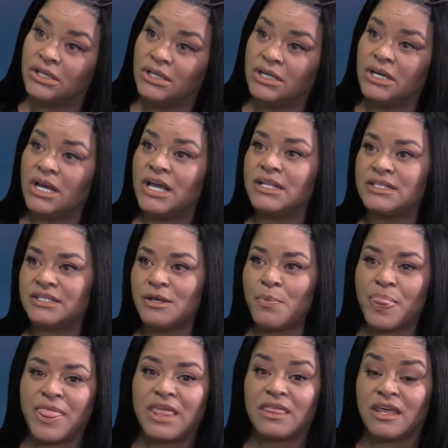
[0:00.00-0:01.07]
It's
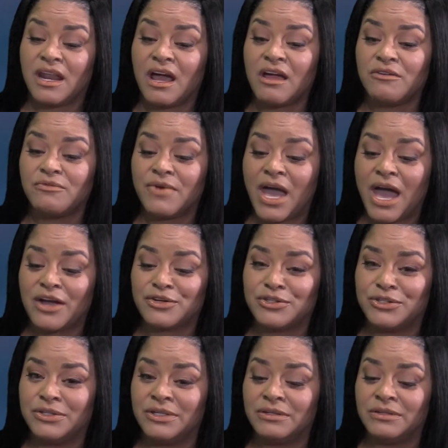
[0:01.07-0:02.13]
something that I've
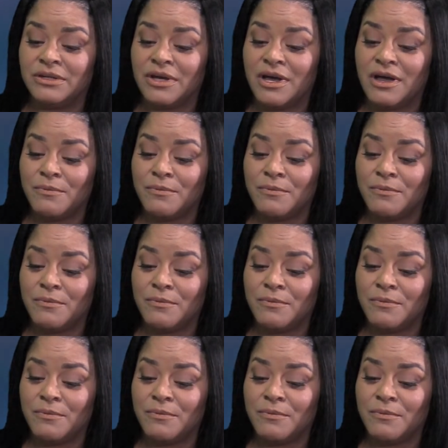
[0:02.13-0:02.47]
actually